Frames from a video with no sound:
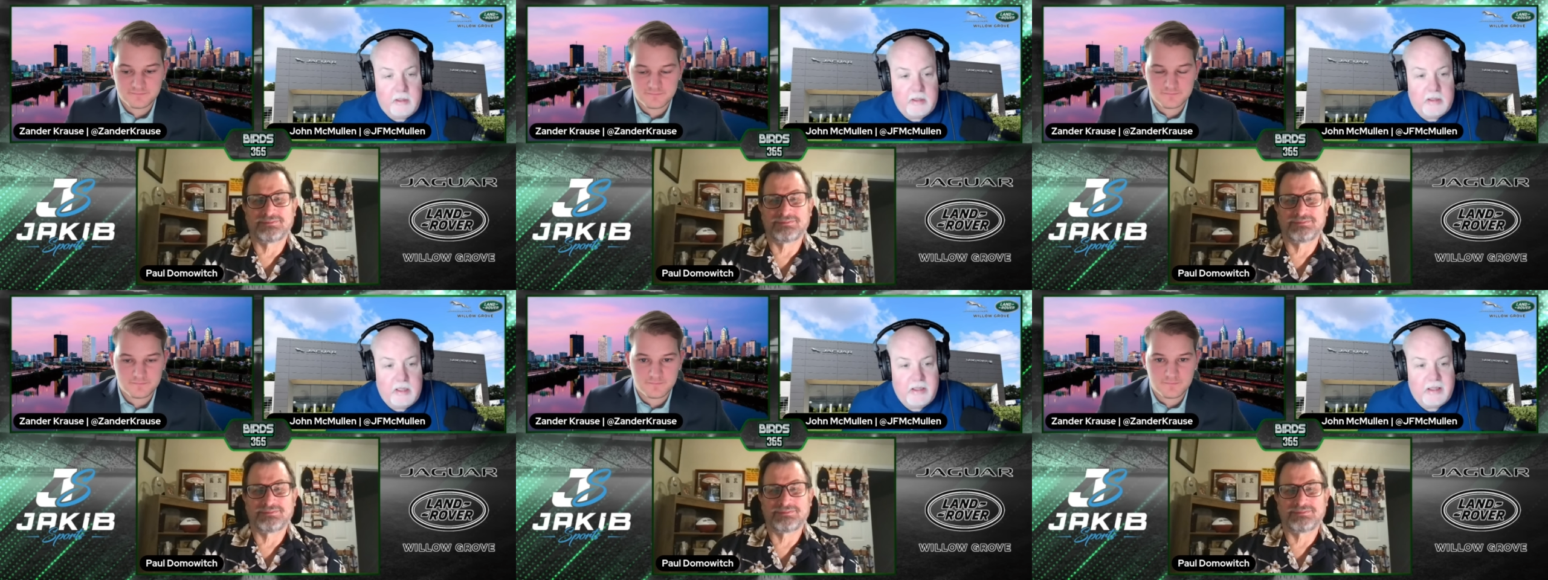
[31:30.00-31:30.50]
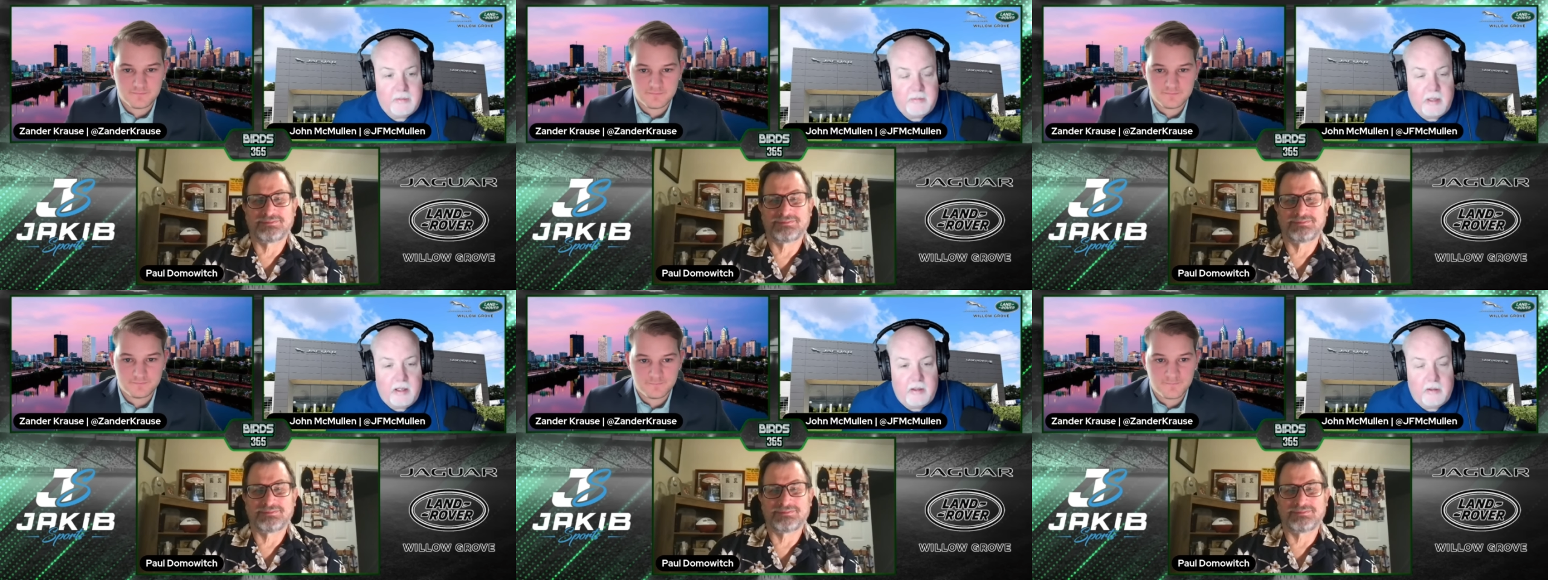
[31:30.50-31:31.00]
Speaker 1: can teach it
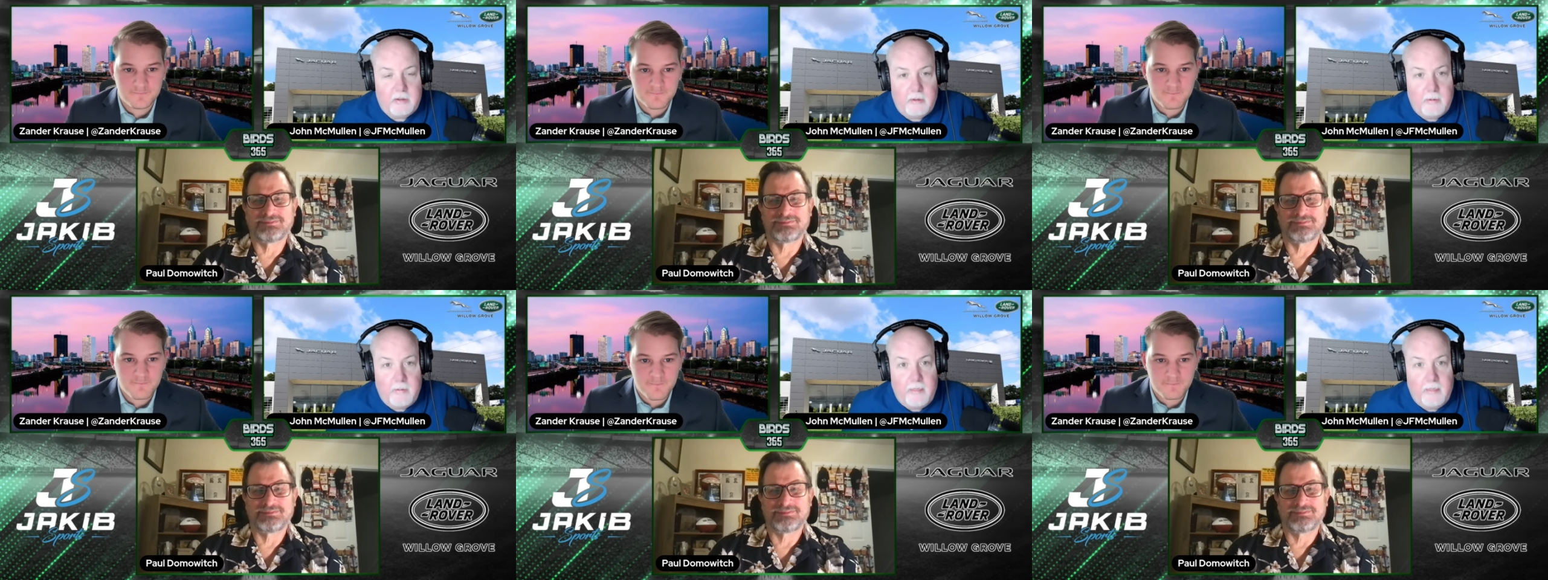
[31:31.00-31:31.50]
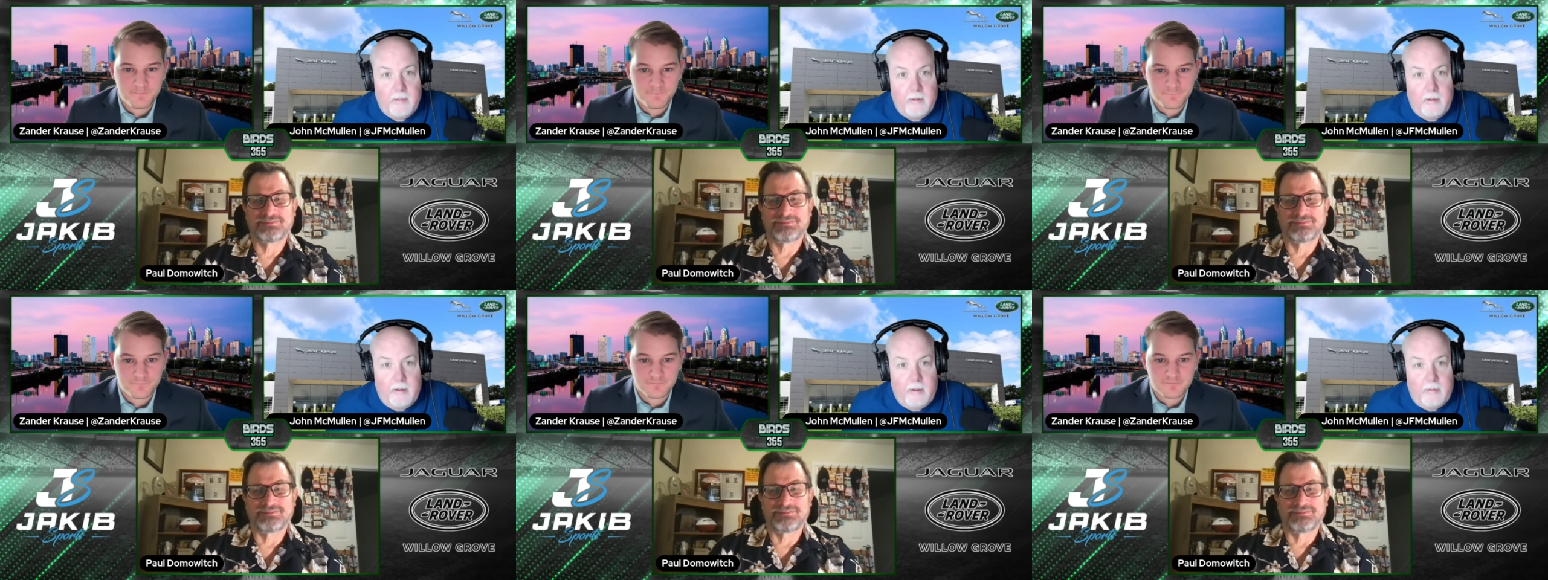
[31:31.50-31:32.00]
better.
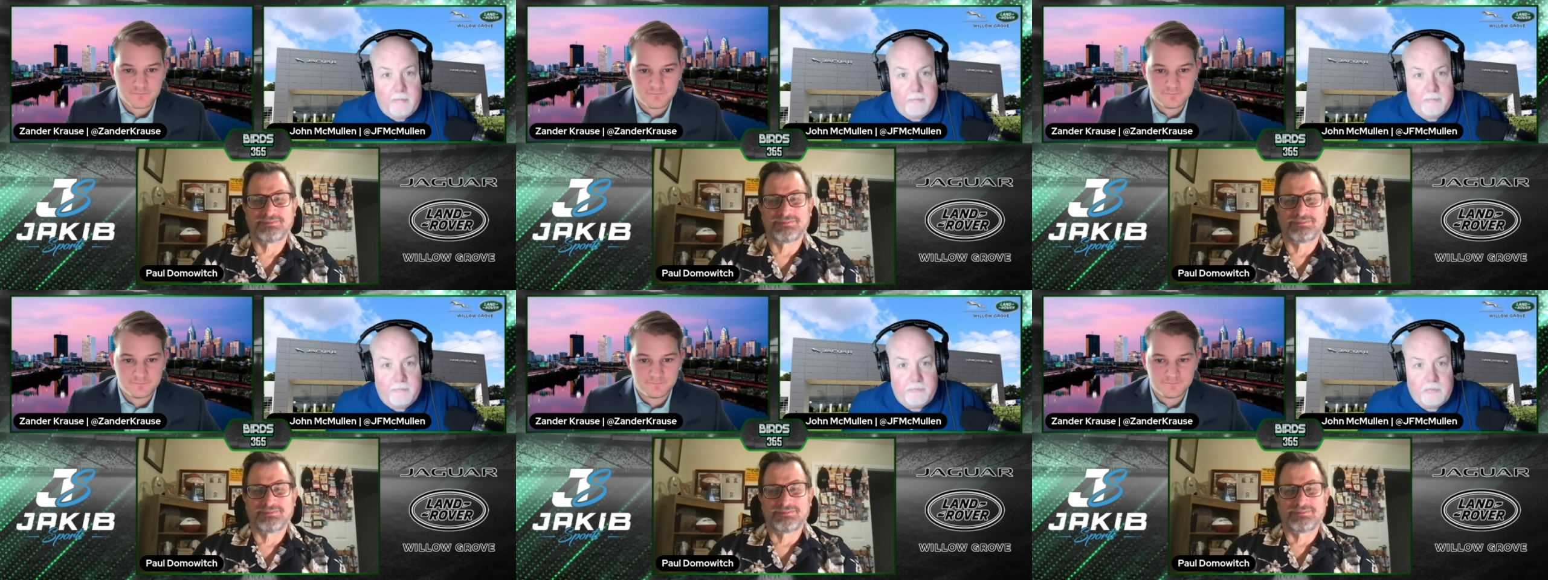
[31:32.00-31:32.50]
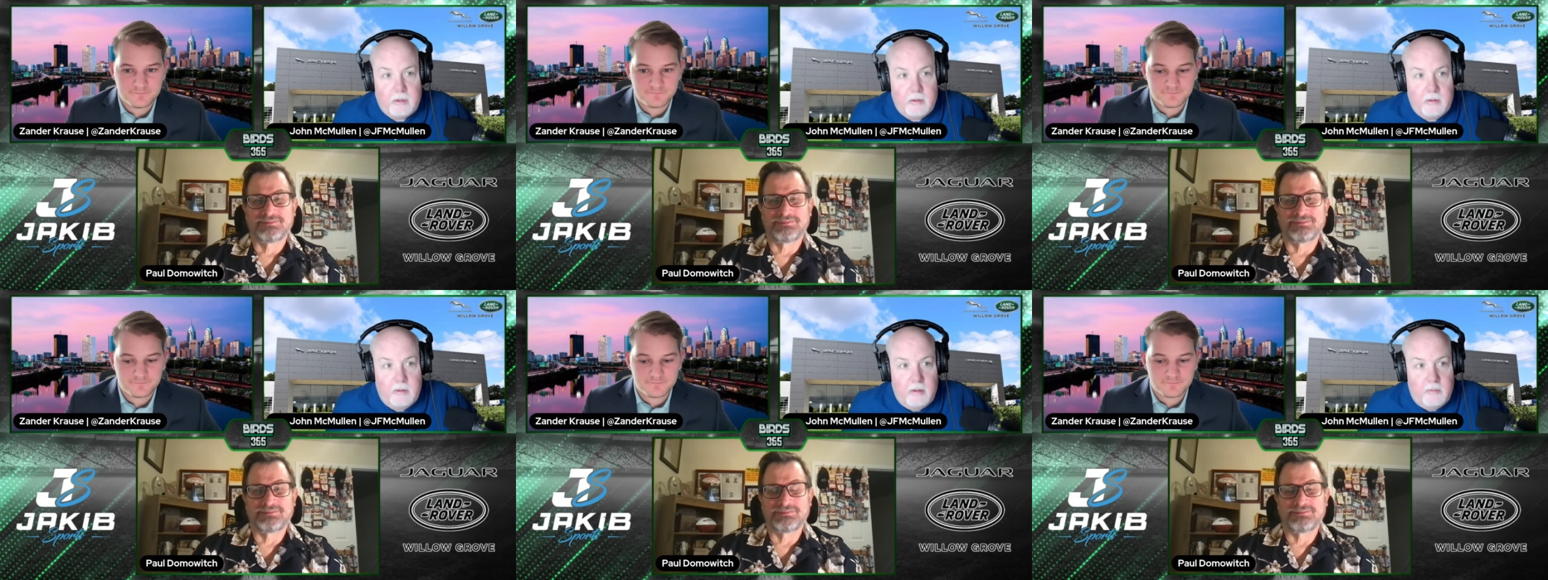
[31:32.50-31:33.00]
Um,
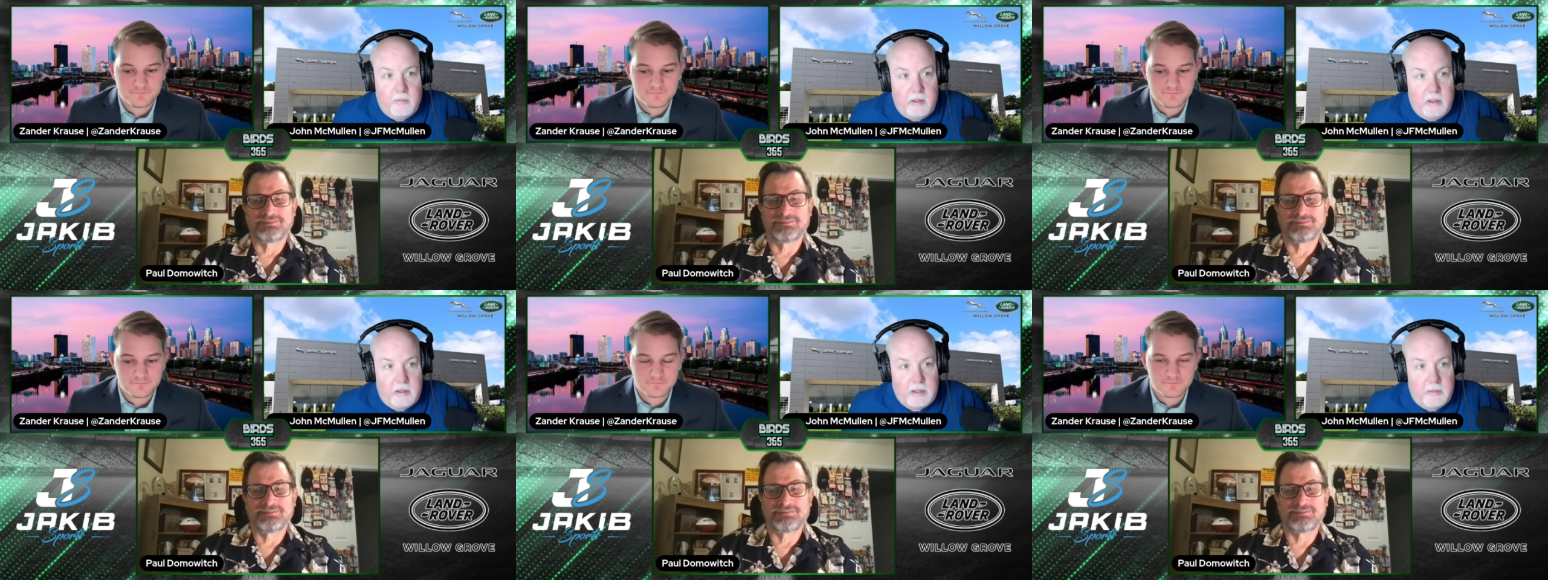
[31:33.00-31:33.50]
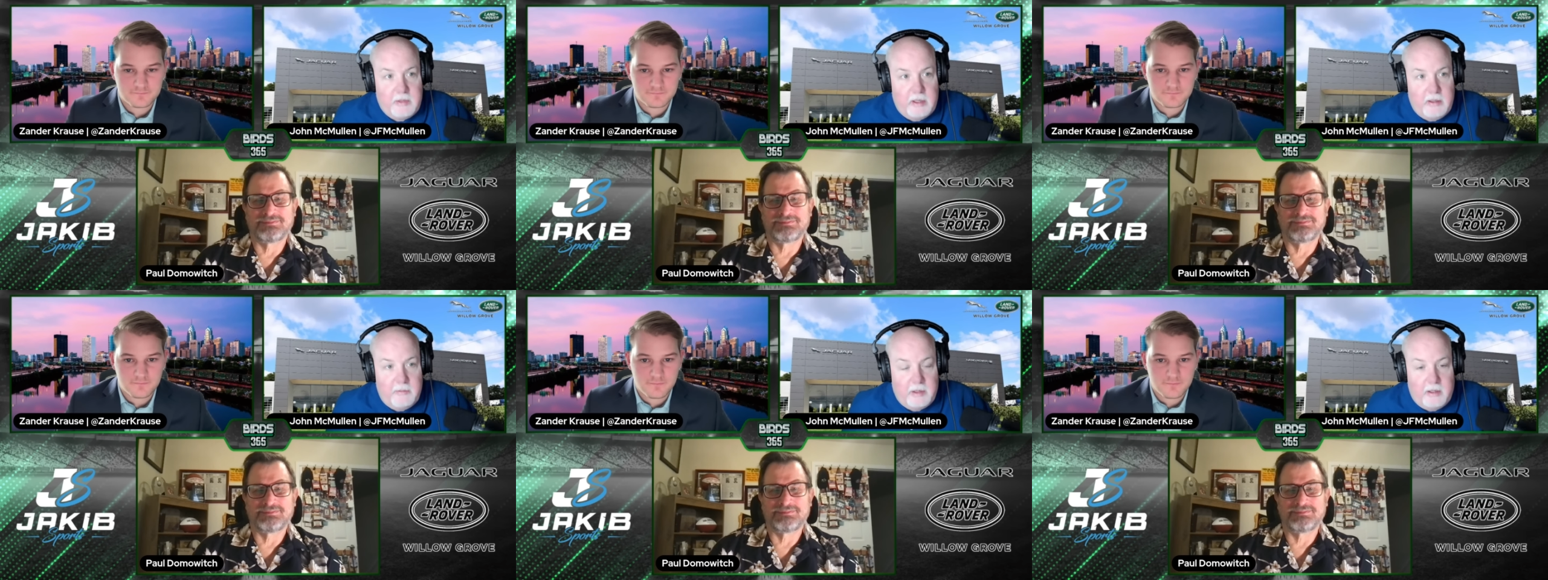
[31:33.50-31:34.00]
but yeah, Chip didn't even